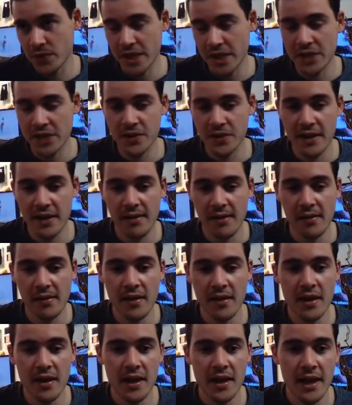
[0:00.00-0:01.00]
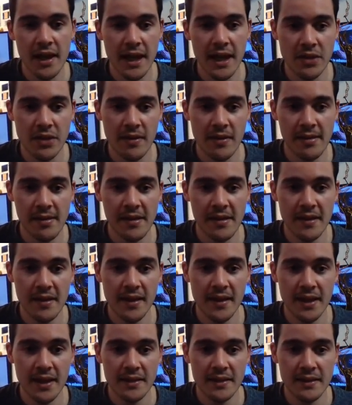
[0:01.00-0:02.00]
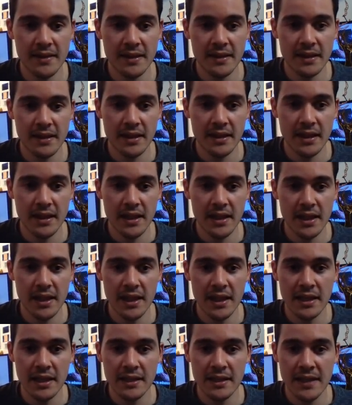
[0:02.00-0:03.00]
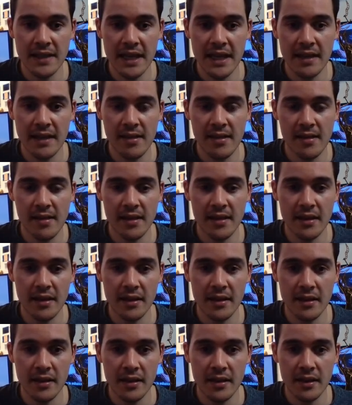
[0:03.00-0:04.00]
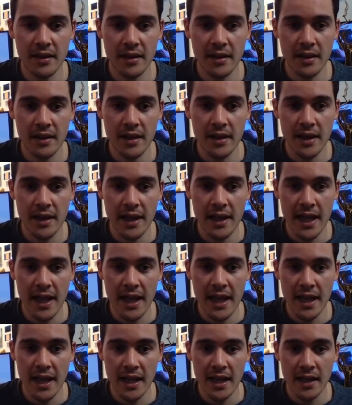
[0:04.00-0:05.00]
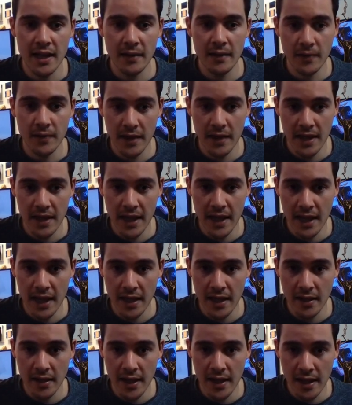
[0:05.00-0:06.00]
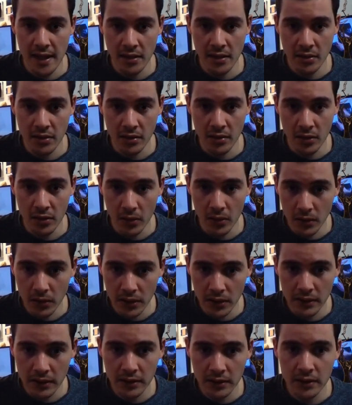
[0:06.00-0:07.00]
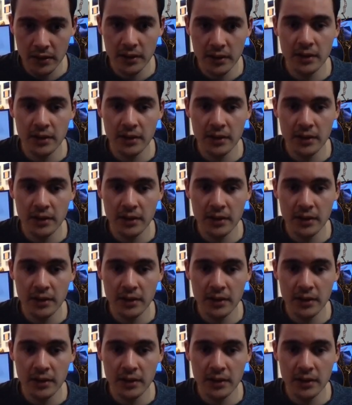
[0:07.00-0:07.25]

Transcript: trajectories, and you see that it takes a goal,